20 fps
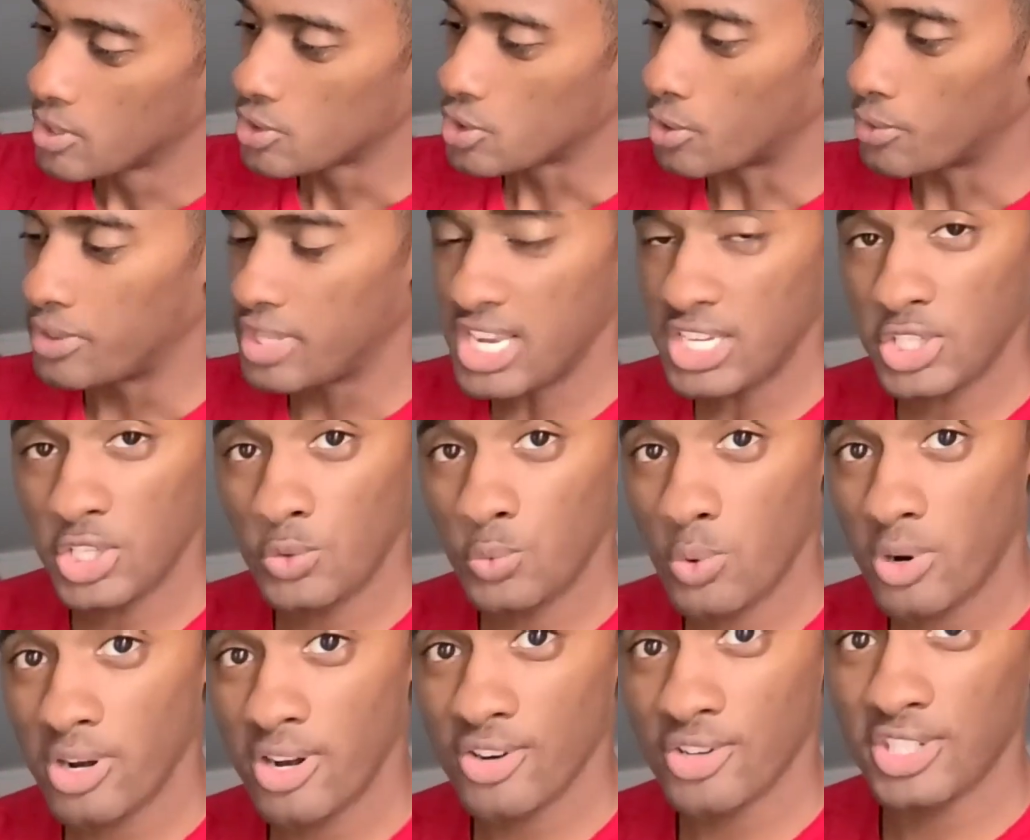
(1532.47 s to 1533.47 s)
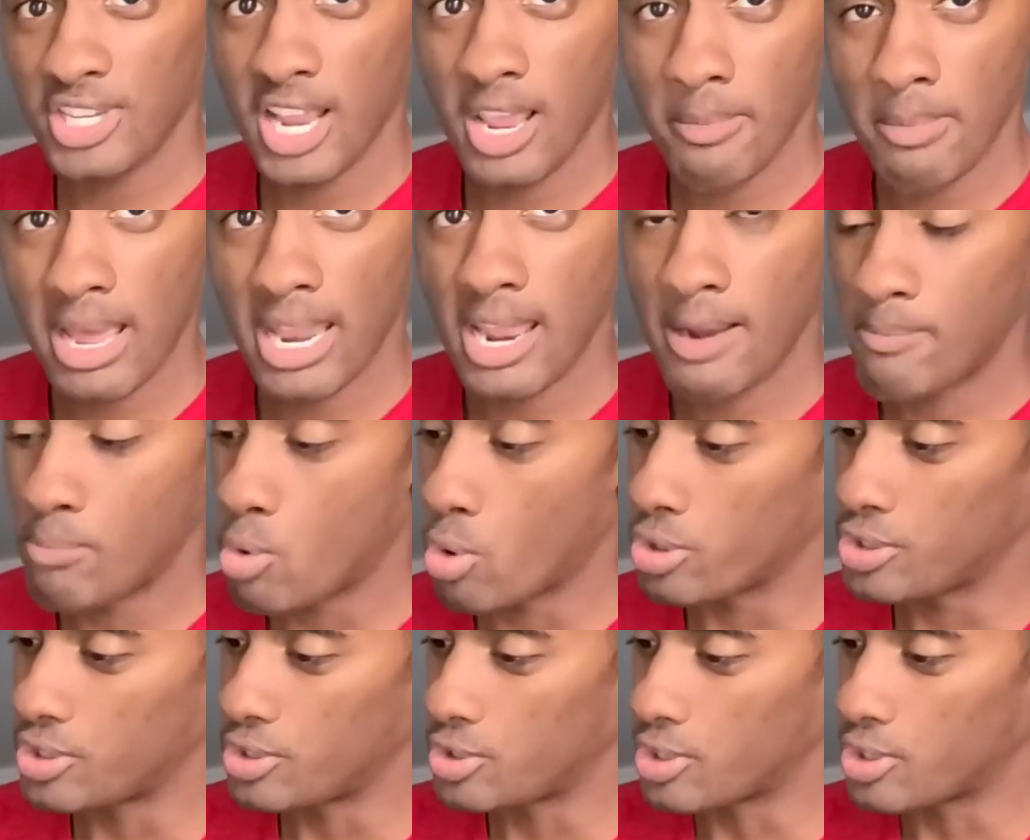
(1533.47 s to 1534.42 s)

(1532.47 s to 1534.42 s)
So this is what they're saying about that moisture.